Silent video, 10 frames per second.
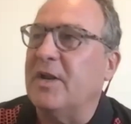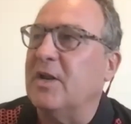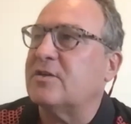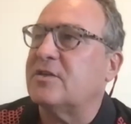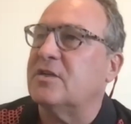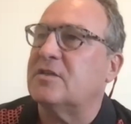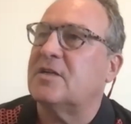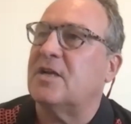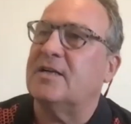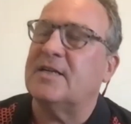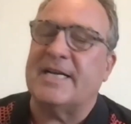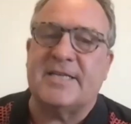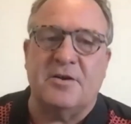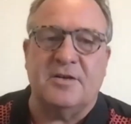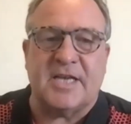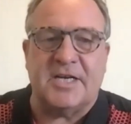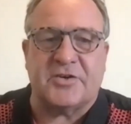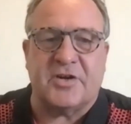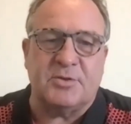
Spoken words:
we looked at Daytona's entry.